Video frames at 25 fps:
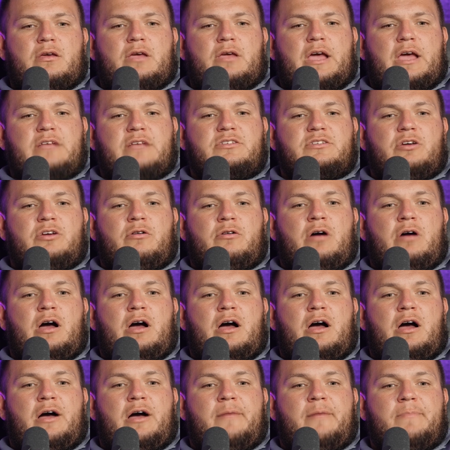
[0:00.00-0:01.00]
Yeah.
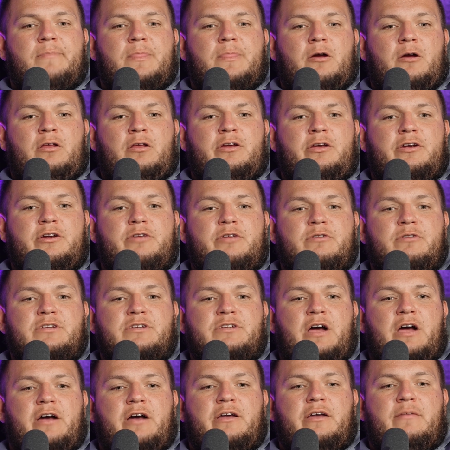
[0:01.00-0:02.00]
So earlier you were
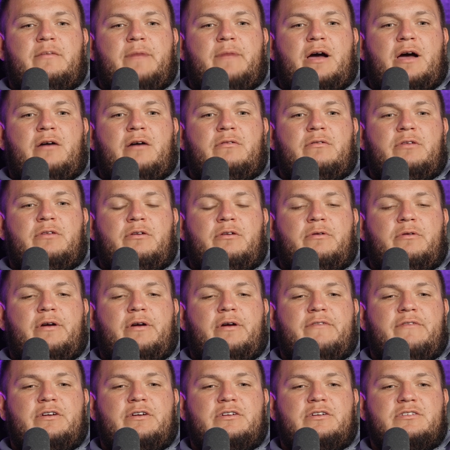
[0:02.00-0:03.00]
talking about, we
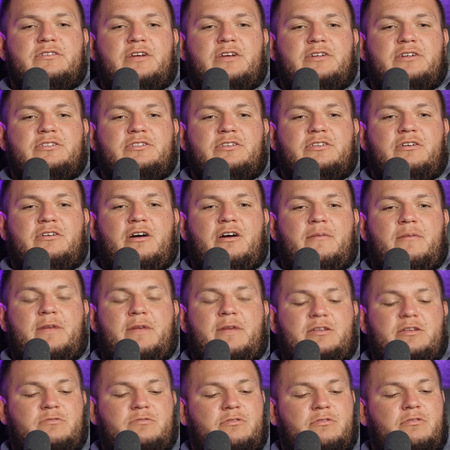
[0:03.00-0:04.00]
were having a discussion in the car.
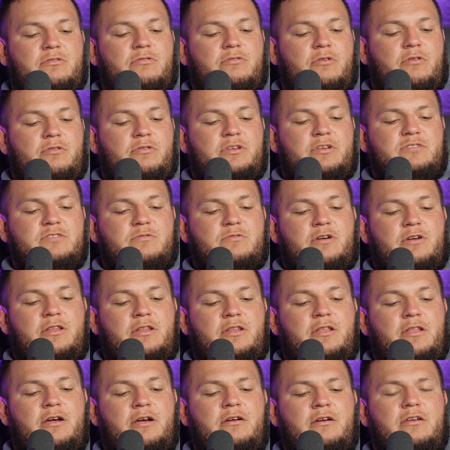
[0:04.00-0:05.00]
Might as well throw this one
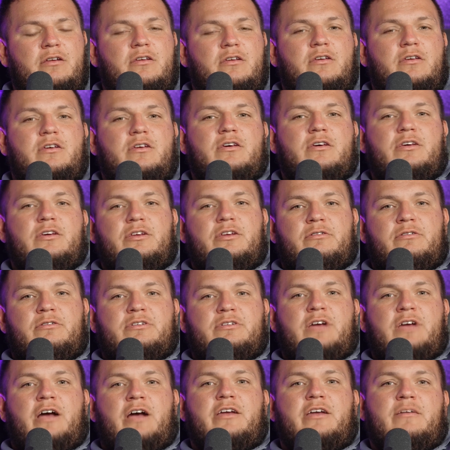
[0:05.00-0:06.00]
on there. You were
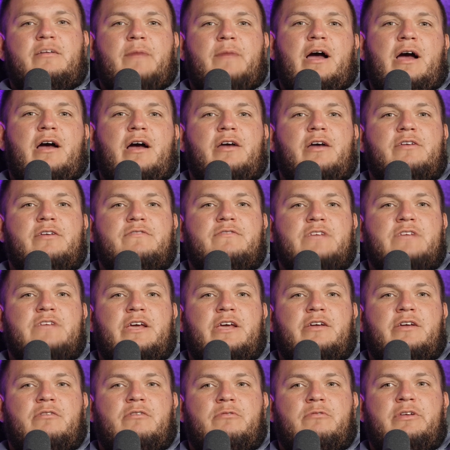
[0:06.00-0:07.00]
talking about how you've
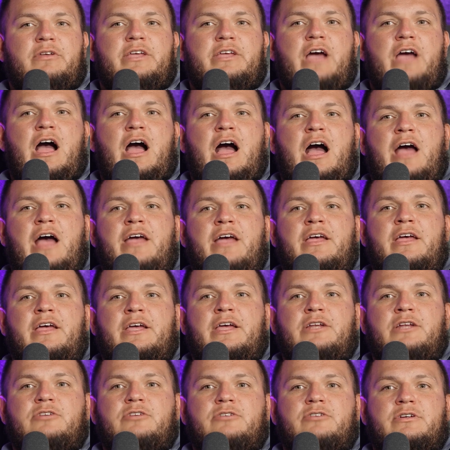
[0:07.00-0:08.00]
taken a really high
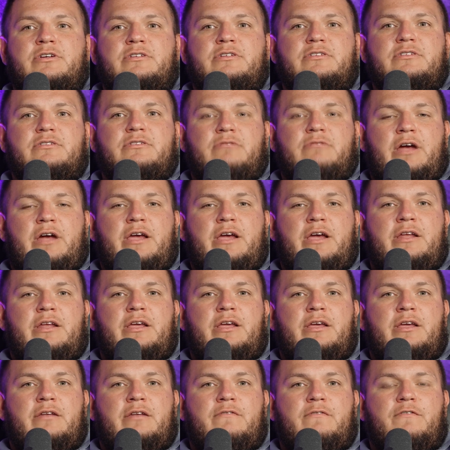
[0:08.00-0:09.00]
interest, right,
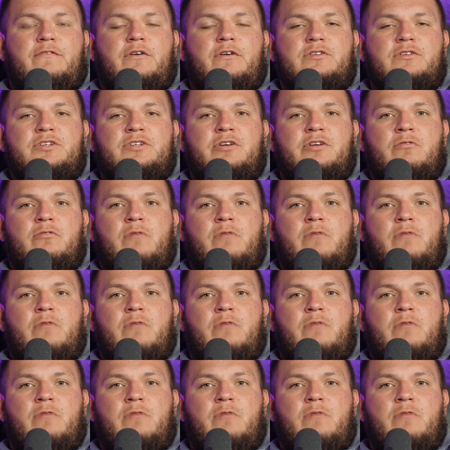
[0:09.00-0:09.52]
in first-year